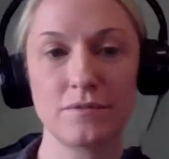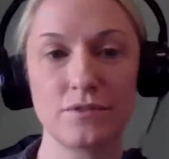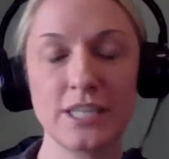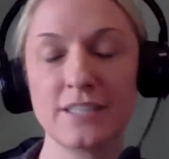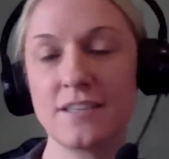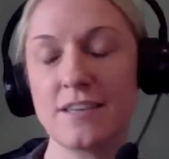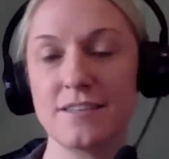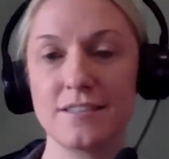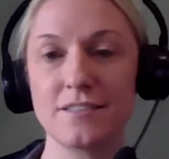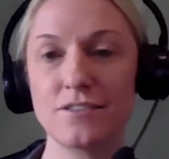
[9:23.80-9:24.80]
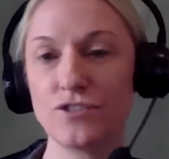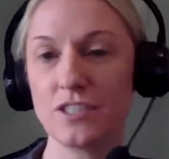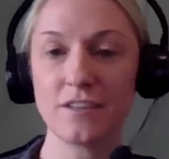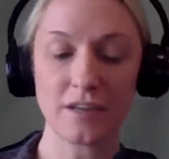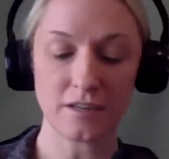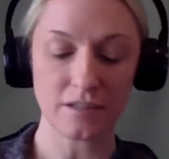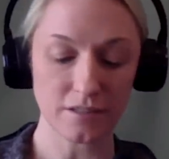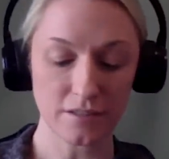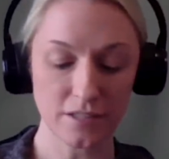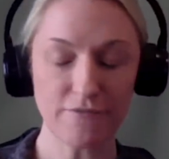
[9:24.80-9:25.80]
Jason as
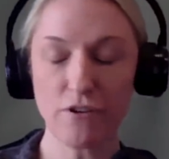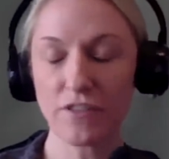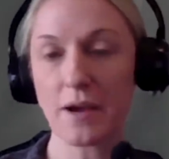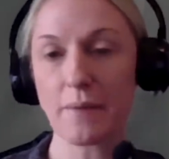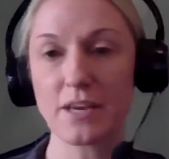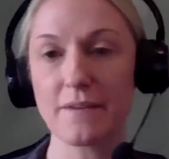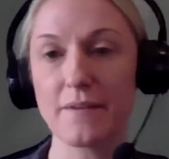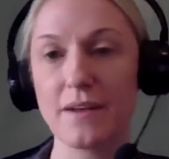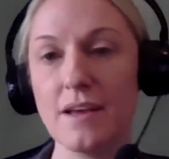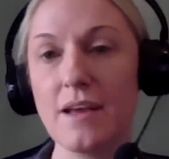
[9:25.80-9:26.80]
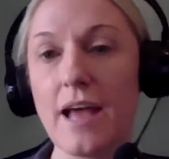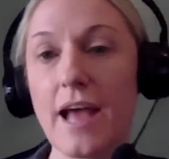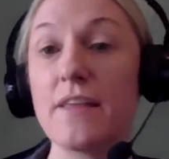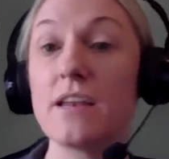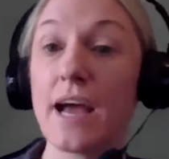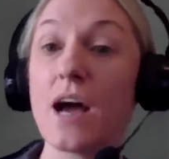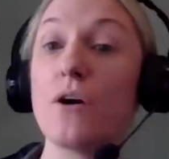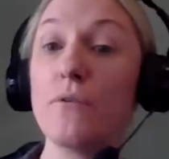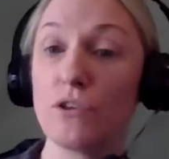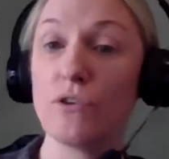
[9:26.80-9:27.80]
CFO of the company. And then
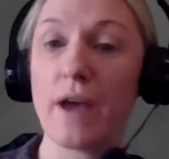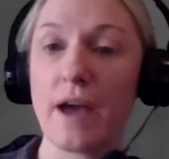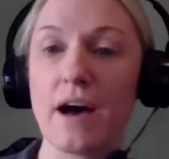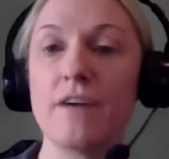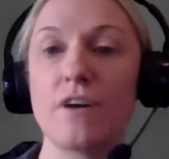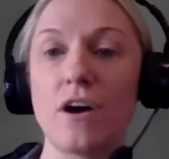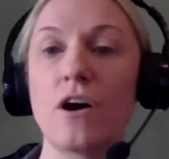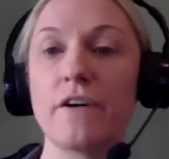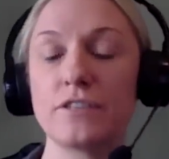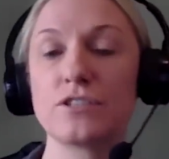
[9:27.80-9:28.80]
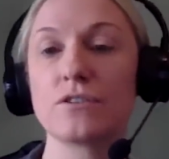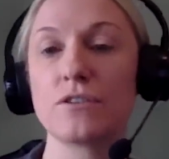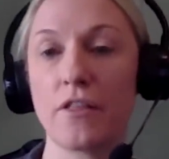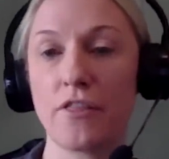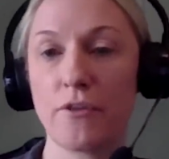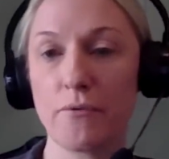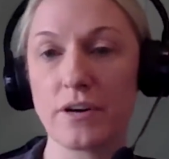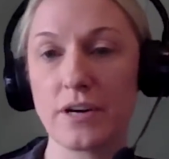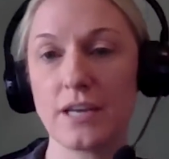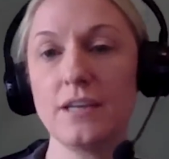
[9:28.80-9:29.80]
now you have officer
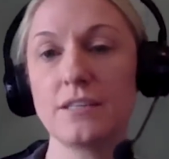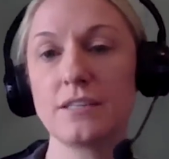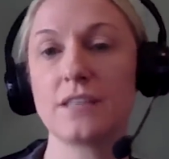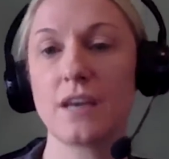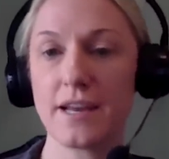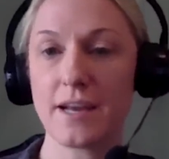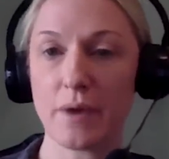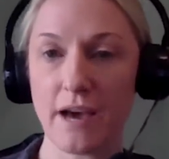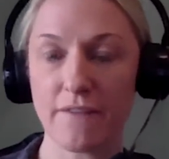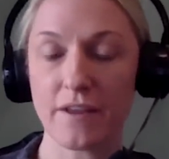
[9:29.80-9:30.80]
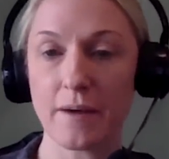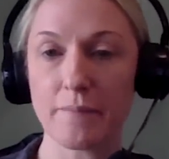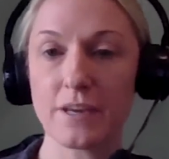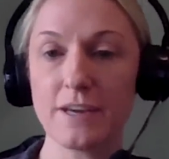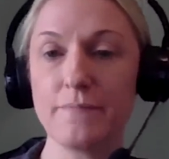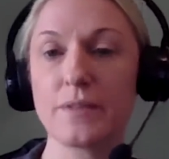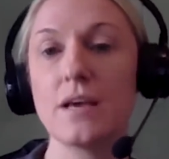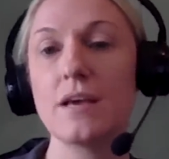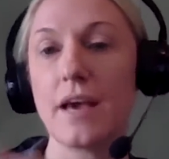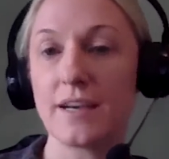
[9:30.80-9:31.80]
authority to sign on behalf of the company.
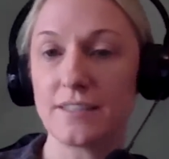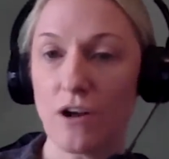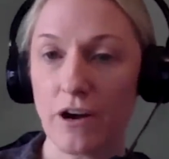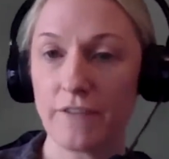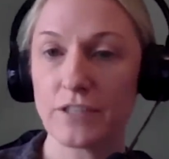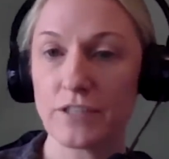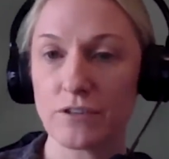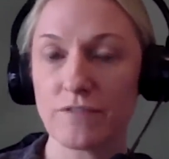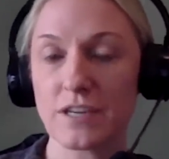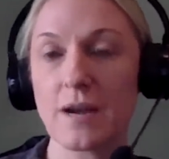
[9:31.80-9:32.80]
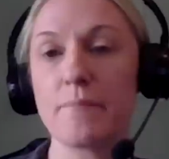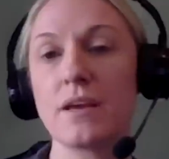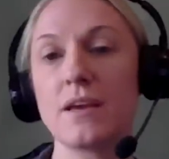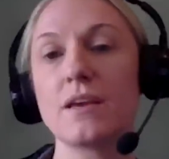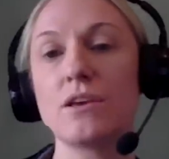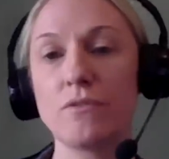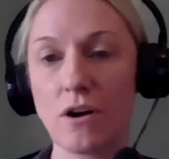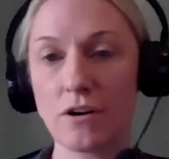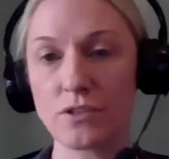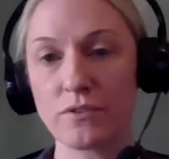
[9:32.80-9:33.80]
As an officer of the company, you'll
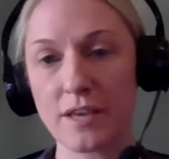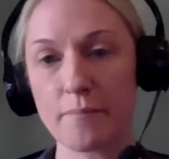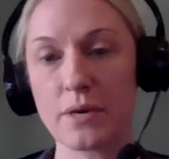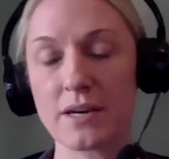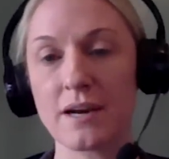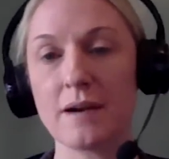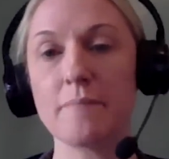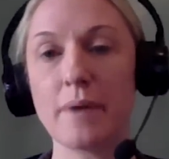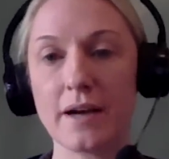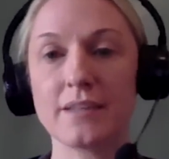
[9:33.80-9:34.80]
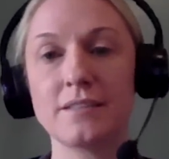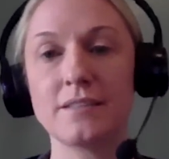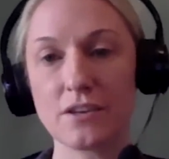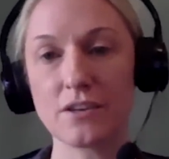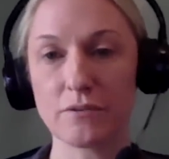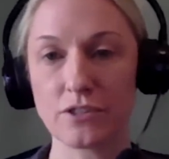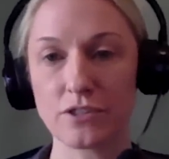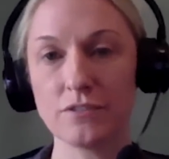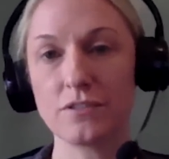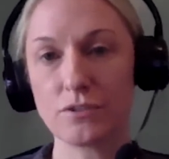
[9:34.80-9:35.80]
also get picked up by D&O
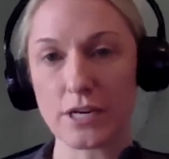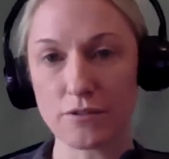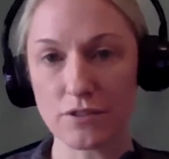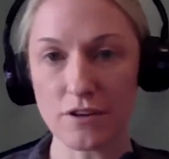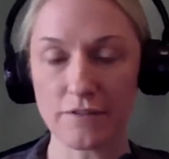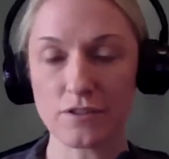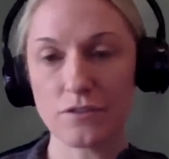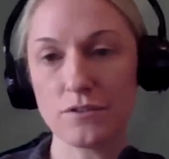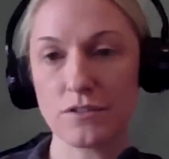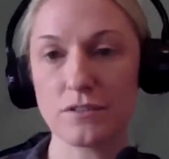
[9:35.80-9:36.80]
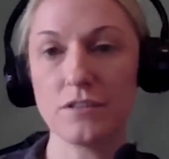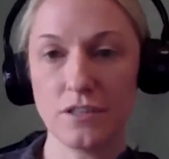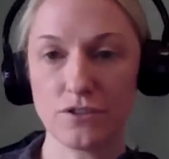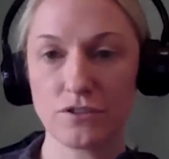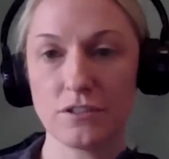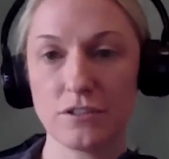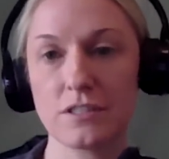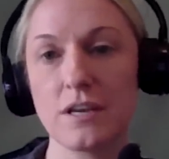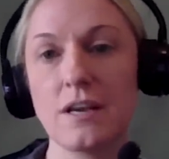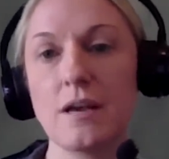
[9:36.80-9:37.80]
insurance, directors and officers
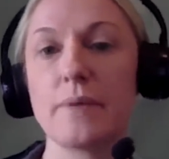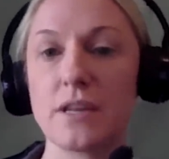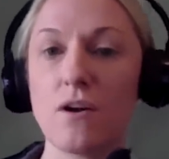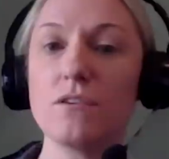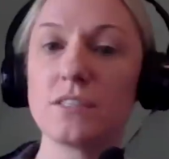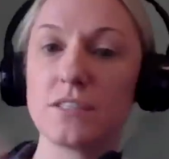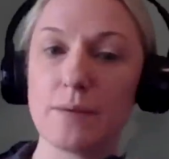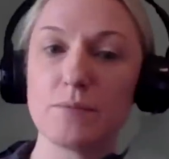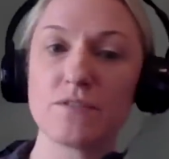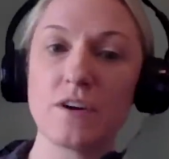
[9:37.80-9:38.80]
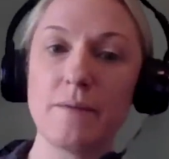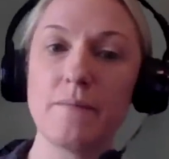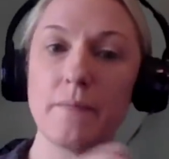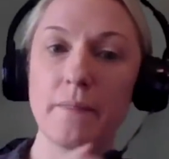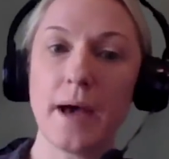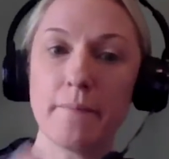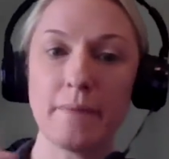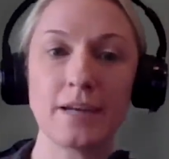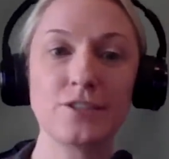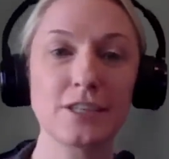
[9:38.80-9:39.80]
insurance. But it all stems from that
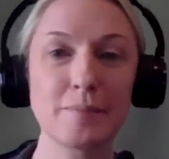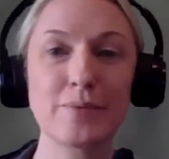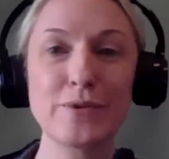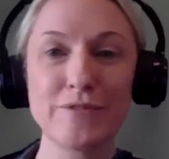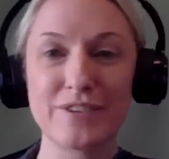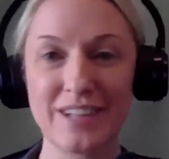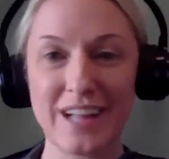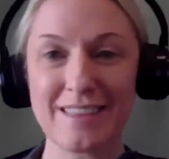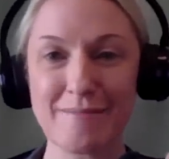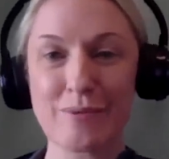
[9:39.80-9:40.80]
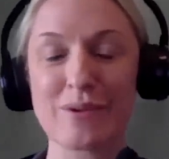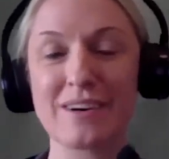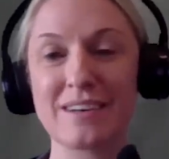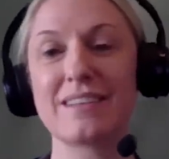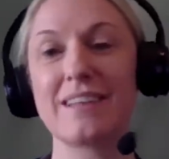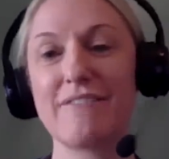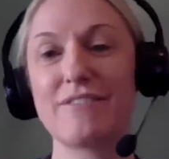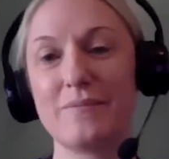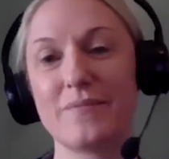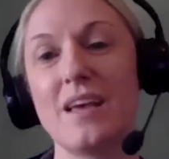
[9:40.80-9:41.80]
magic approval at the board
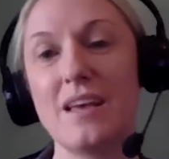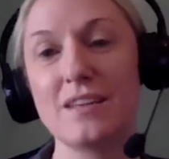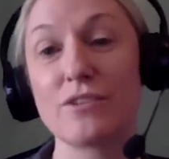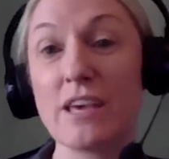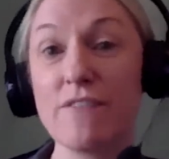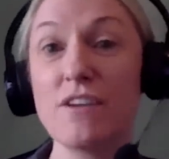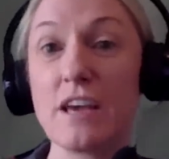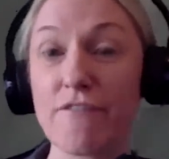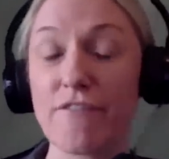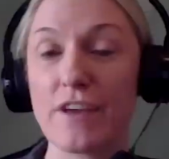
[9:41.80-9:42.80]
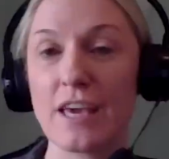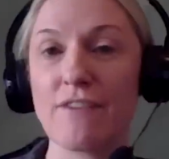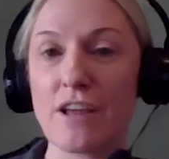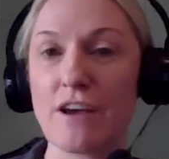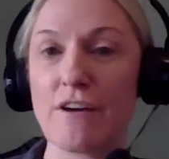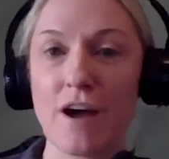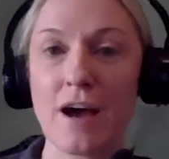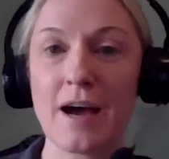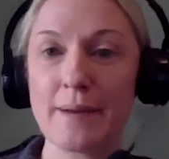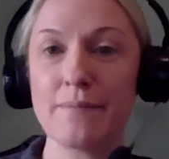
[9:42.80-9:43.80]
level. So even if
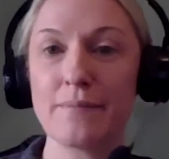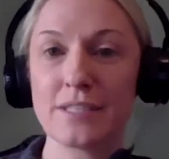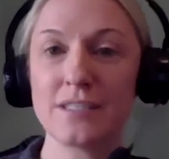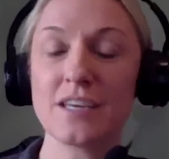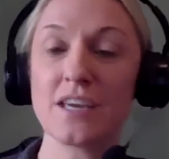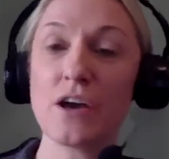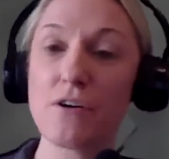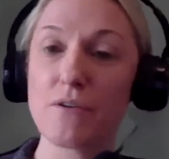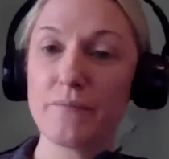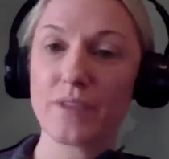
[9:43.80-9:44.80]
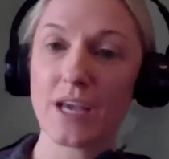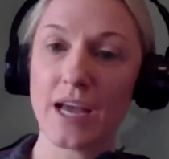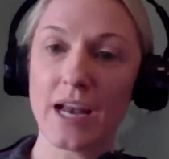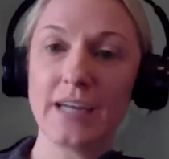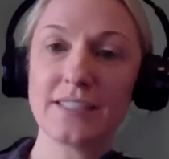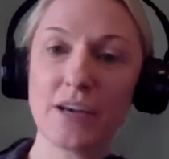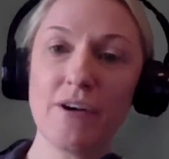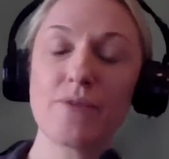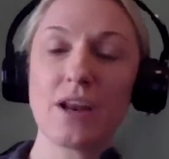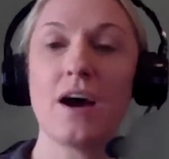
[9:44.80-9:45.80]
I'm the CEO and I say, oh,
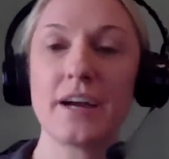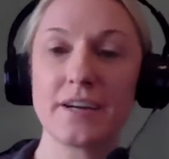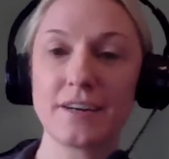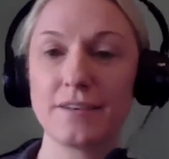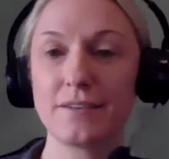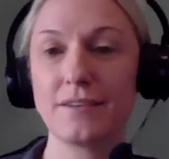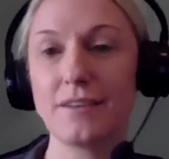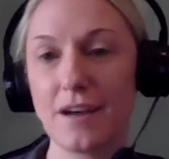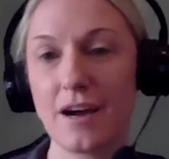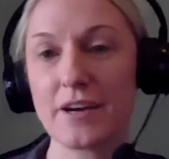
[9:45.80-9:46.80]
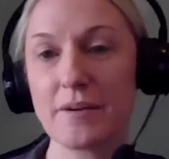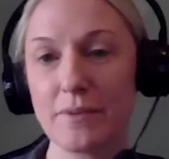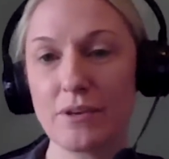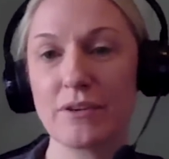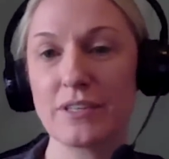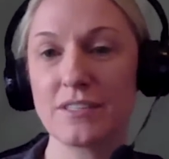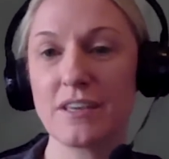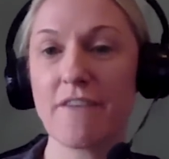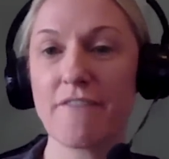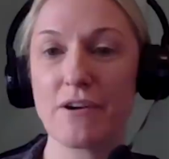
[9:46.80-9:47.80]
I want to hire you as
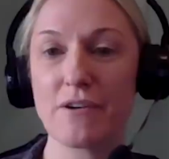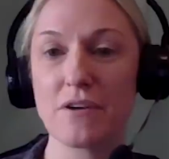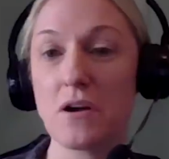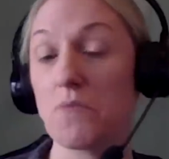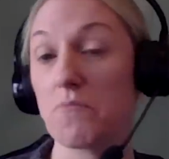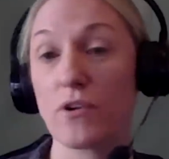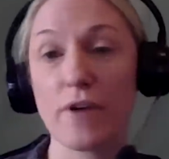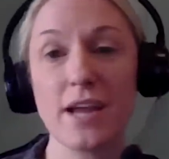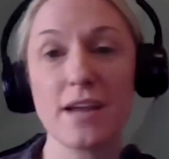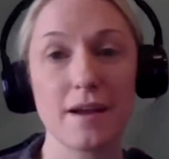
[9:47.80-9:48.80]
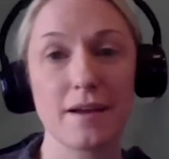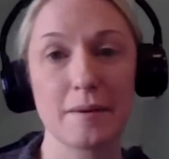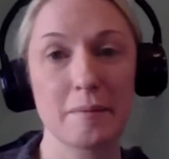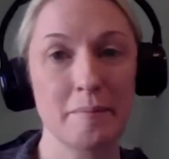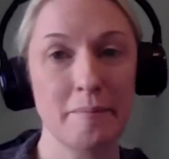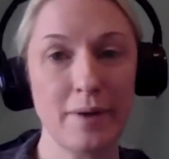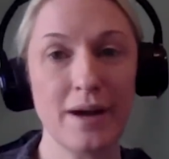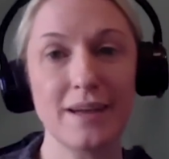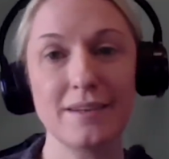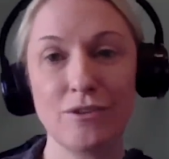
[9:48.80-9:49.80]
CFO, great.
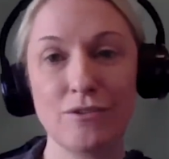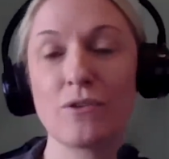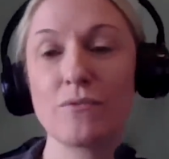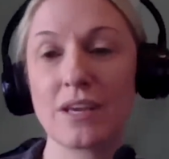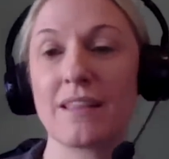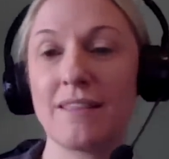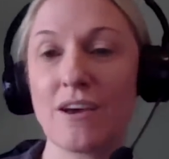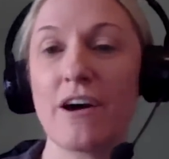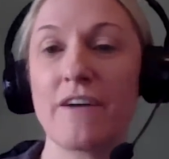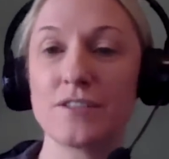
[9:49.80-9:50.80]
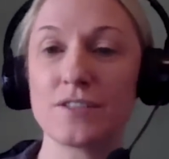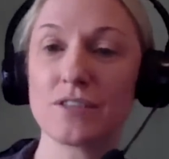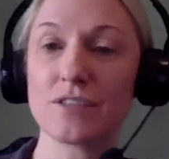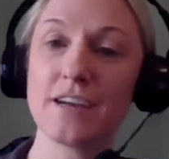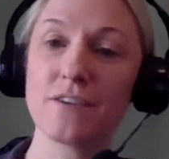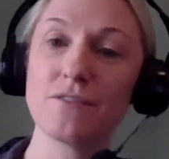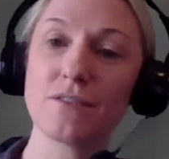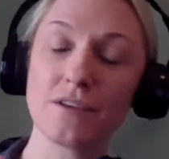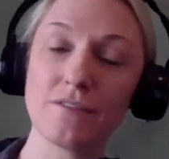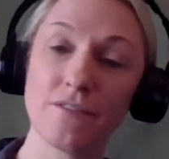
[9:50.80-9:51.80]
But you don't get the officer title
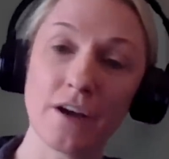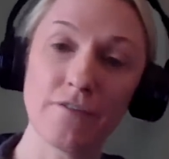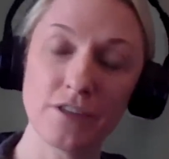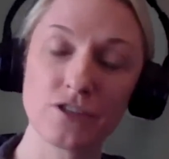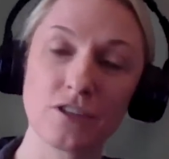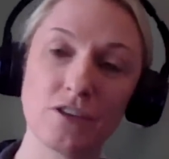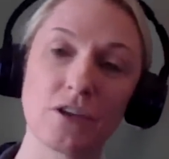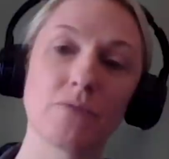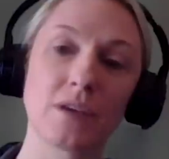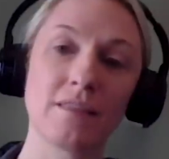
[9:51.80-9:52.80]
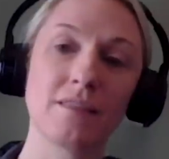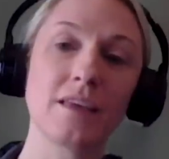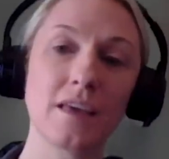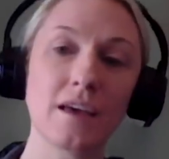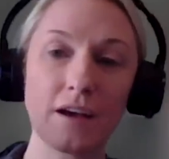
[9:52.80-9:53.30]
officially. You don't get the